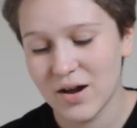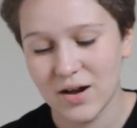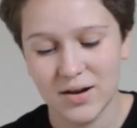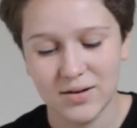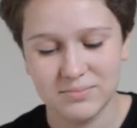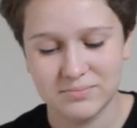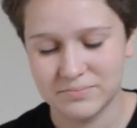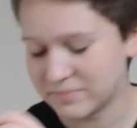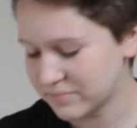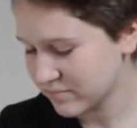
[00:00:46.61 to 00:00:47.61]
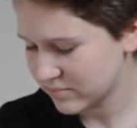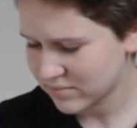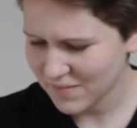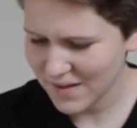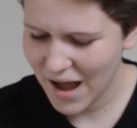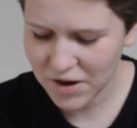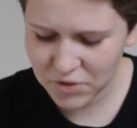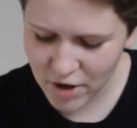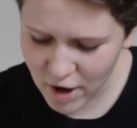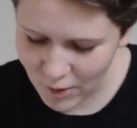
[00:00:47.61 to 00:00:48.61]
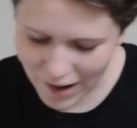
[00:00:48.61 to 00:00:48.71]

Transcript: I don't know.